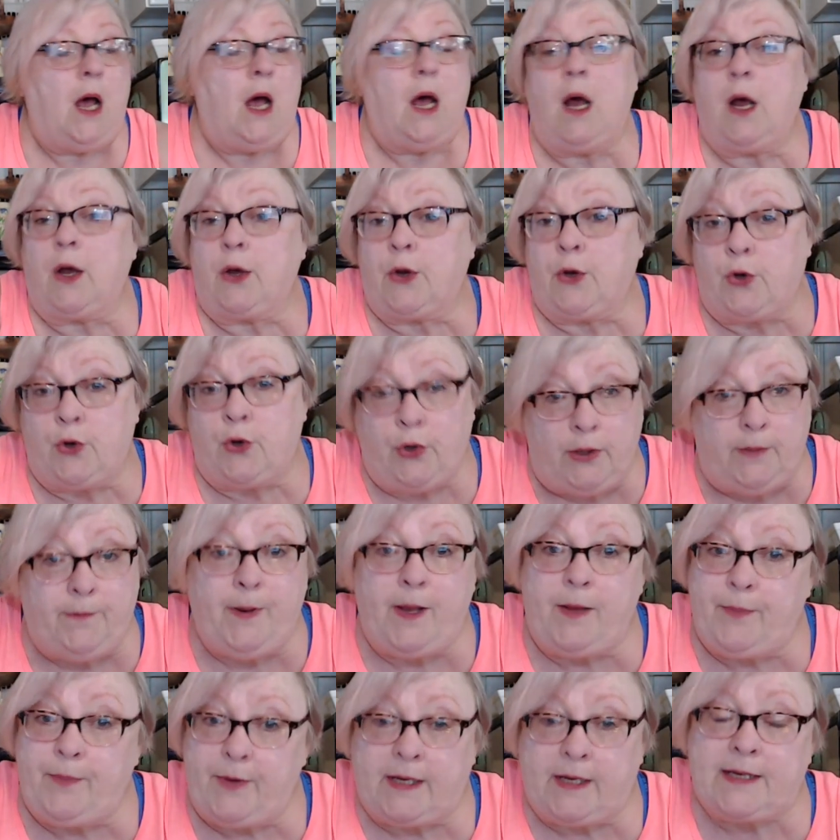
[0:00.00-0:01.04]
Could
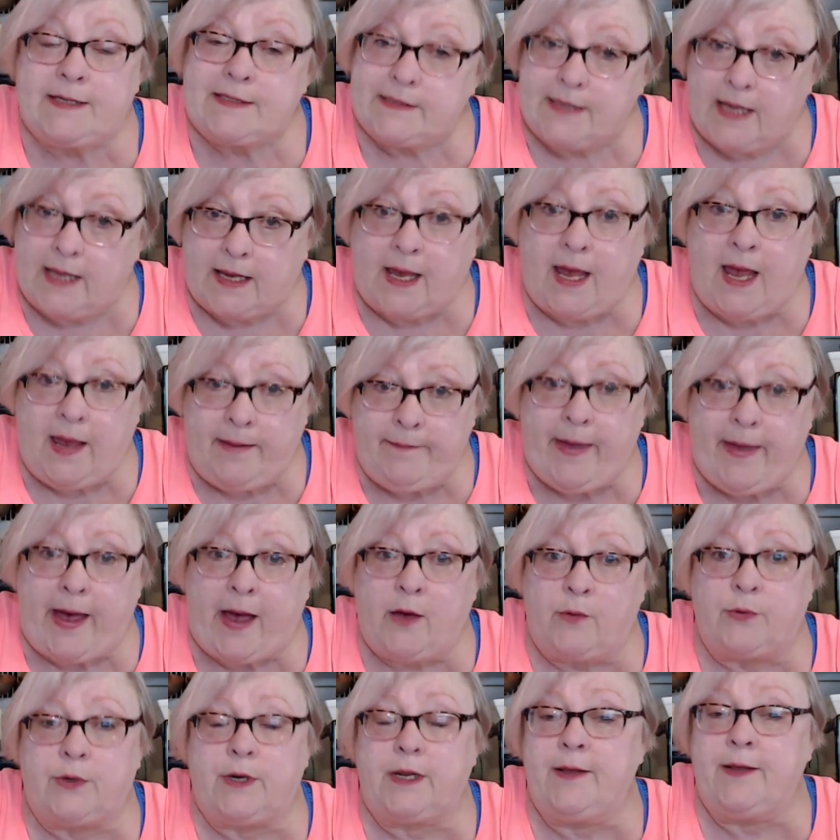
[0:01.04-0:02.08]
be because they came
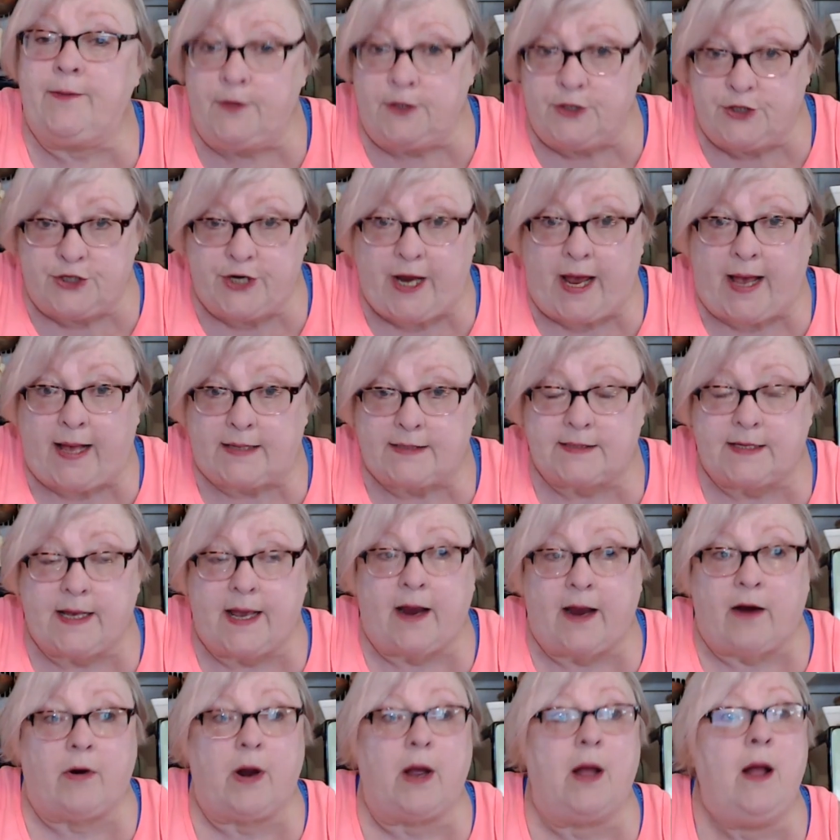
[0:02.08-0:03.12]
out in the jazz
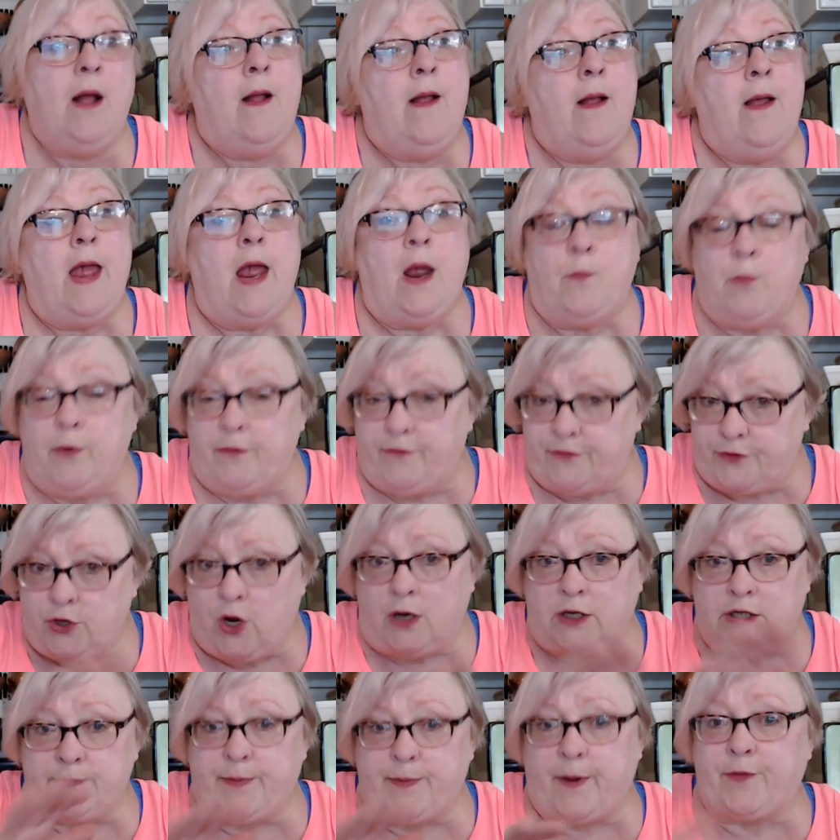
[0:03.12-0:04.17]
era, and we've
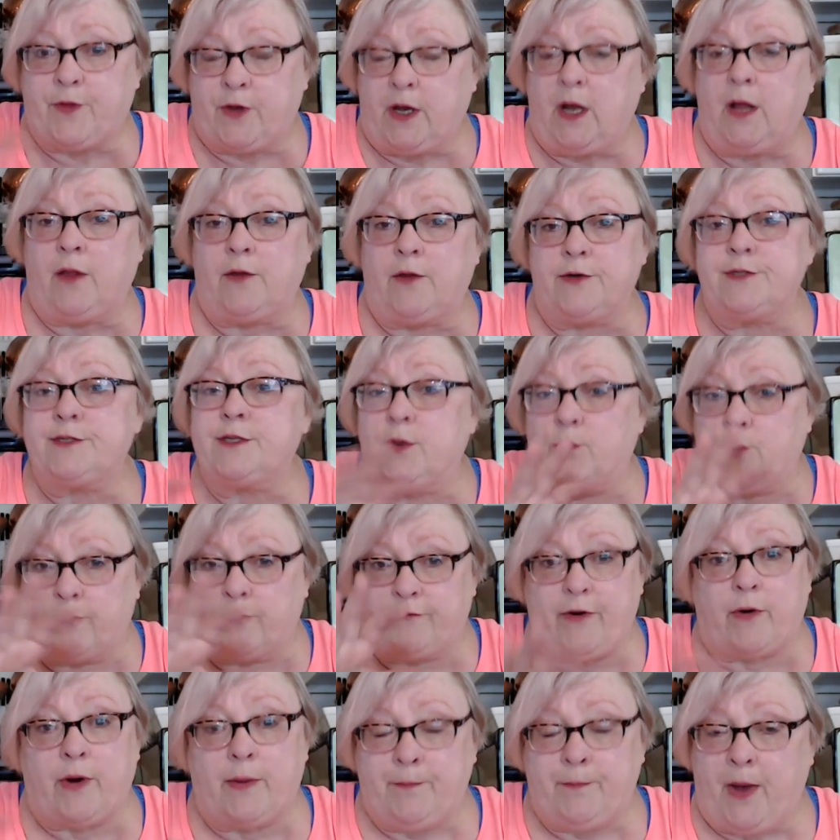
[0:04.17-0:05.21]
talked about the colors that were
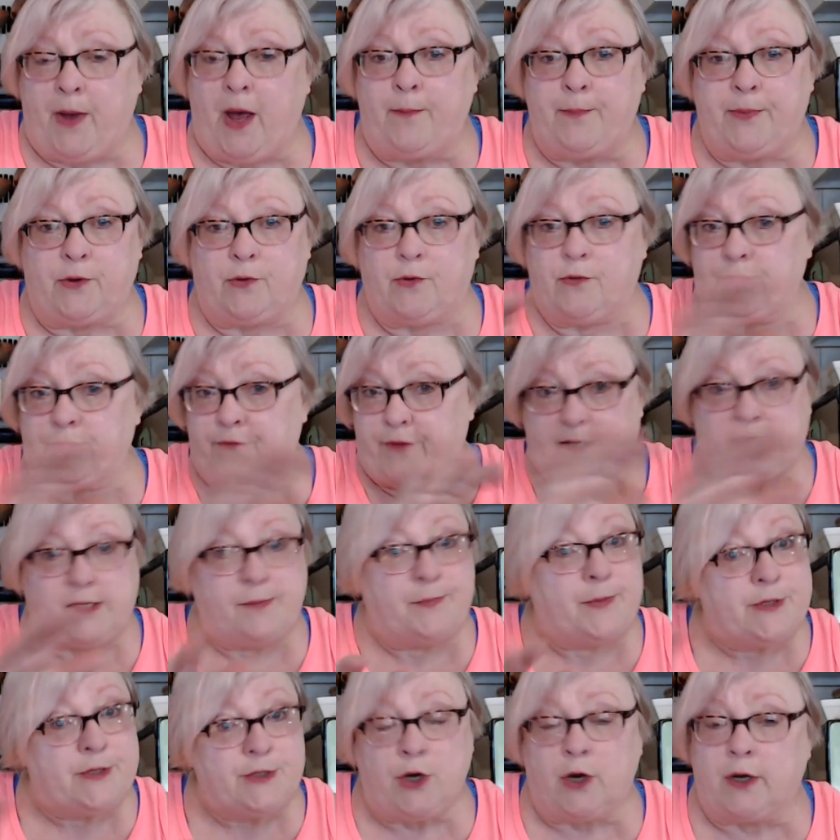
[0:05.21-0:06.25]
very popular. In fact, I've
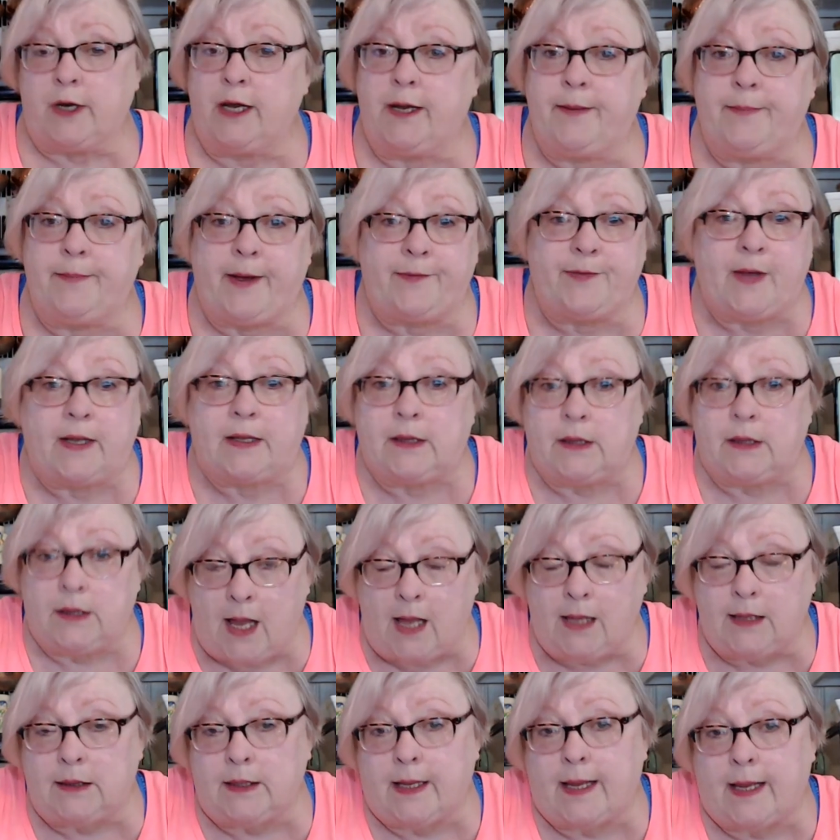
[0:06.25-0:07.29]
been talking about that a
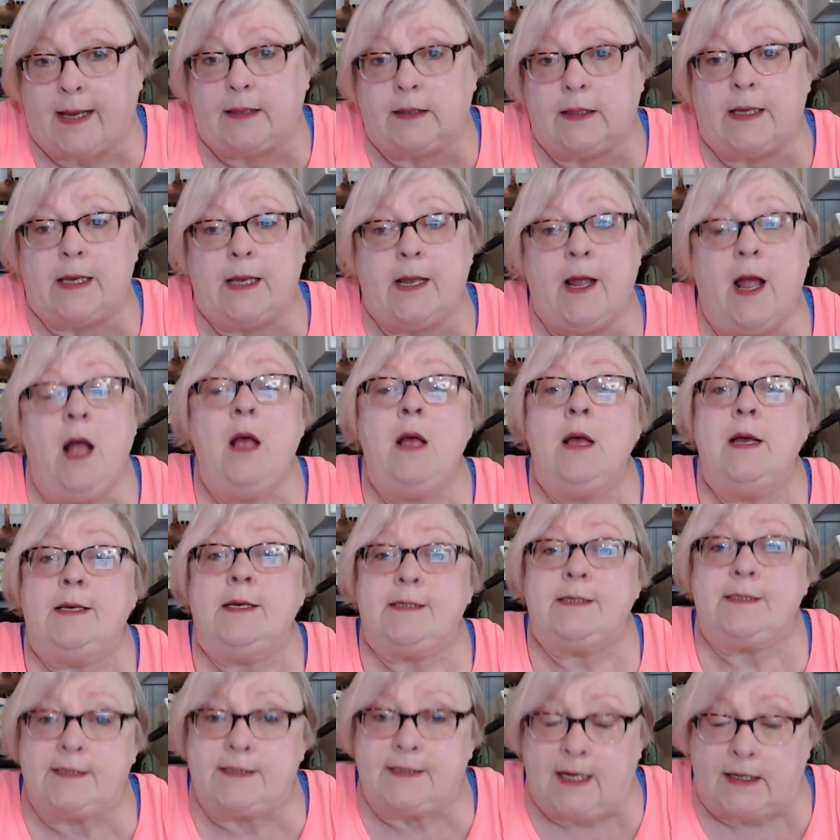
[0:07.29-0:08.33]
lot lately.
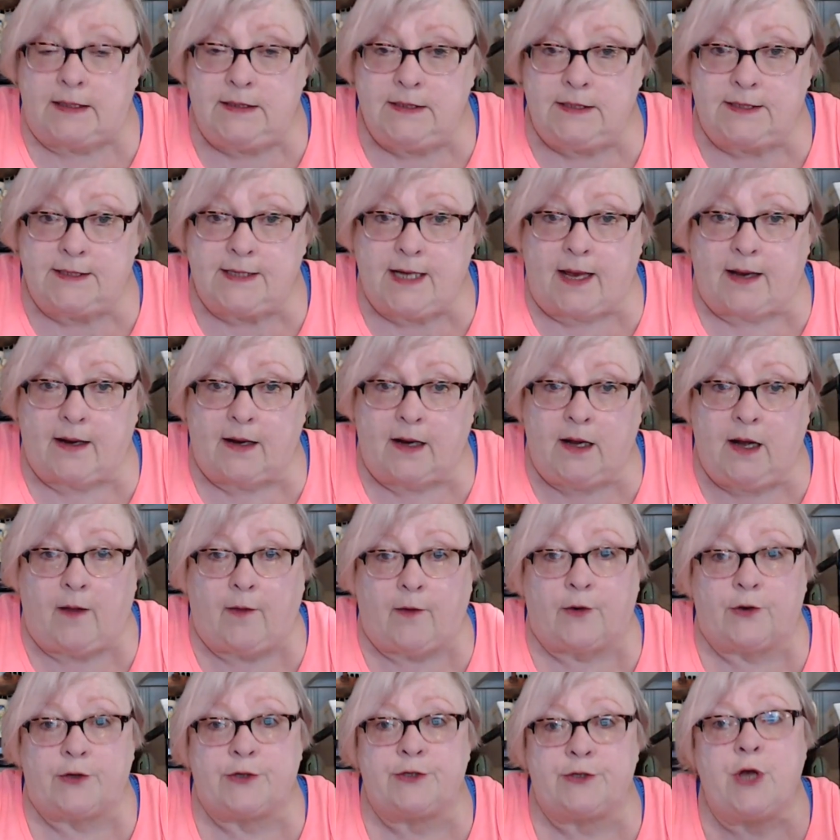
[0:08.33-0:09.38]
Sunset
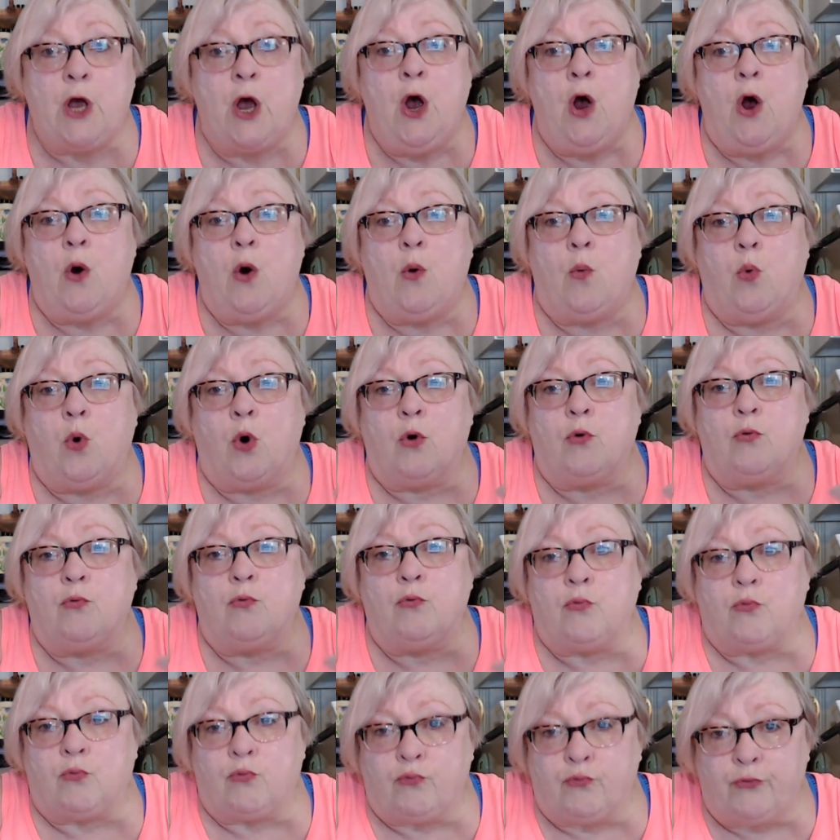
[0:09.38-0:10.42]
colors were
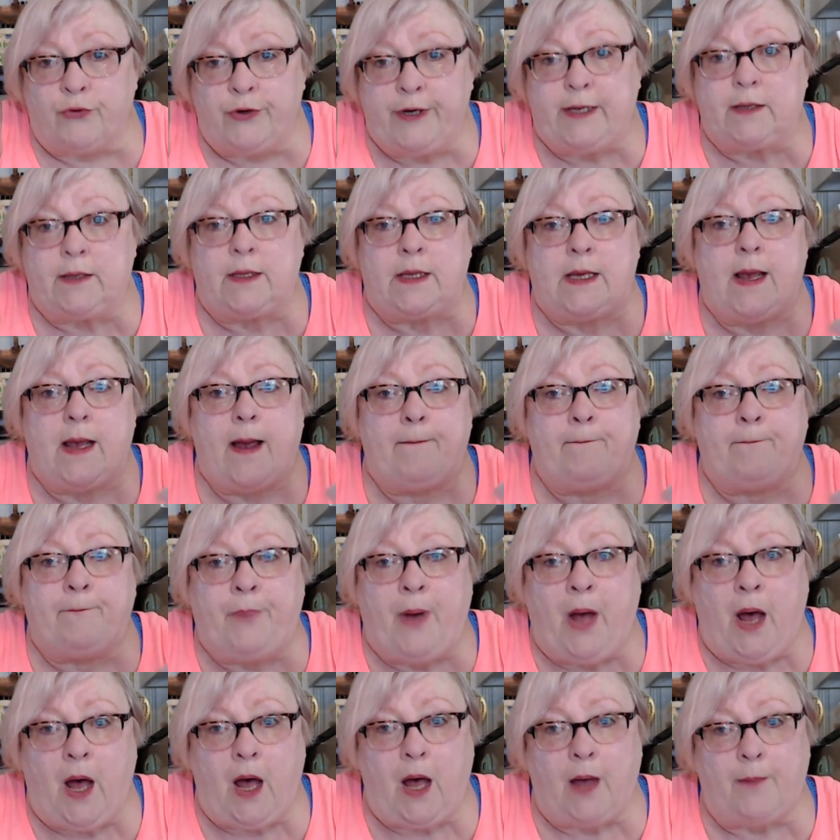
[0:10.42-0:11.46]
really
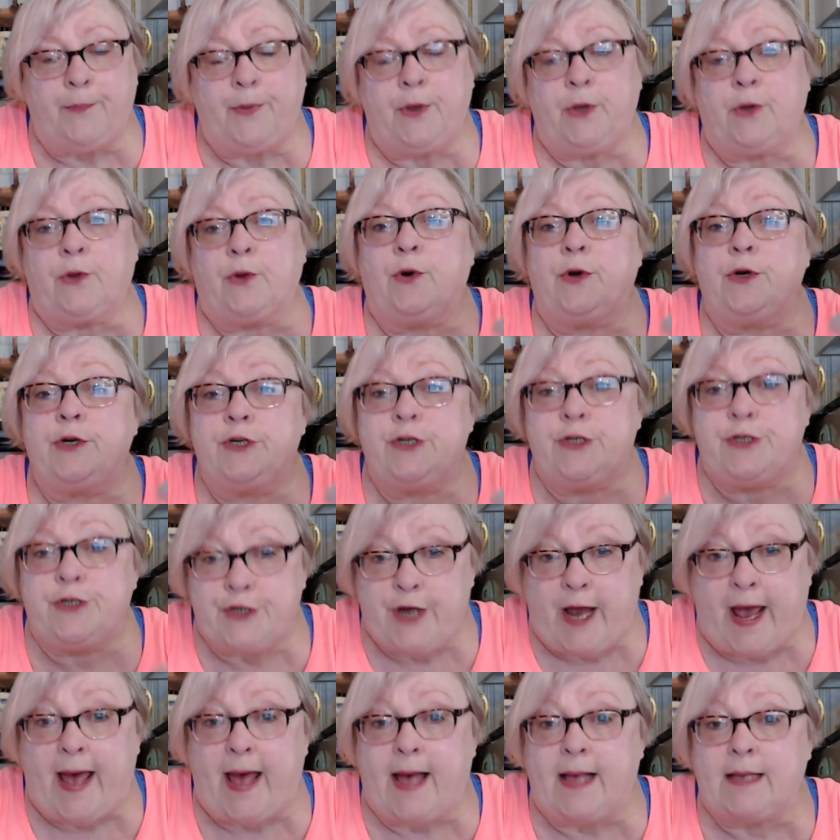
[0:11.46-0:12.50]
popular
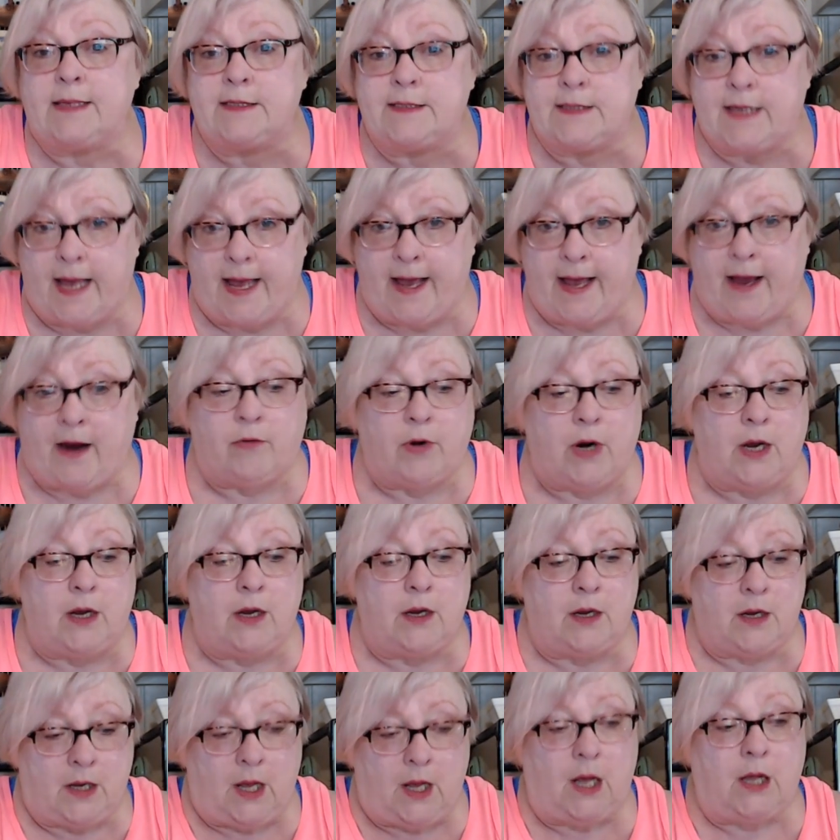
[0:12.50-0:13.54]
jazz era
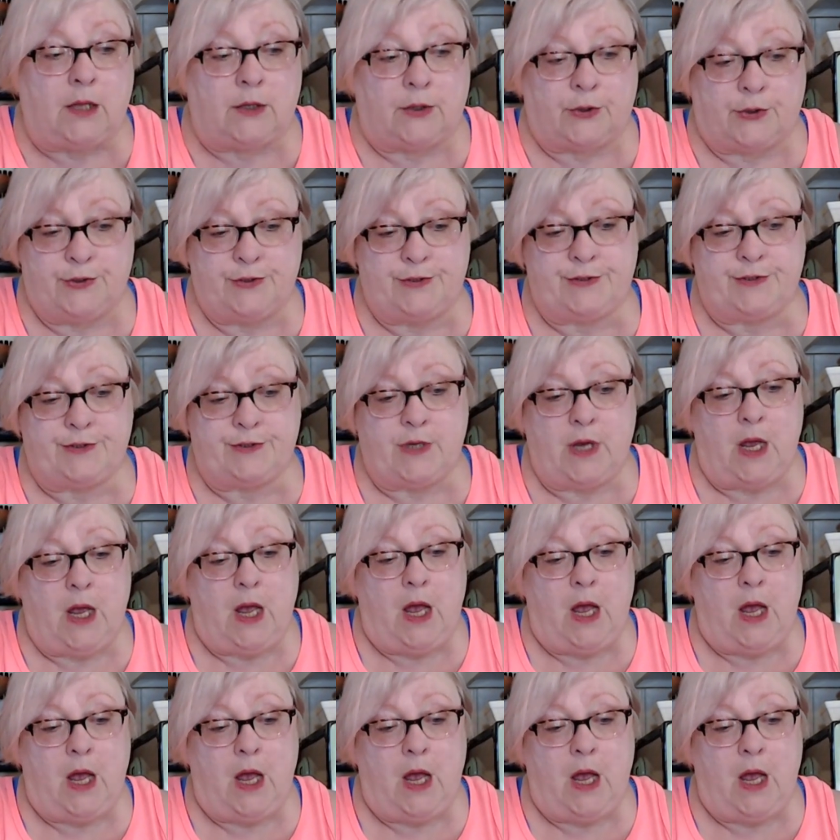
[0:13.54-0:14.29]
colors.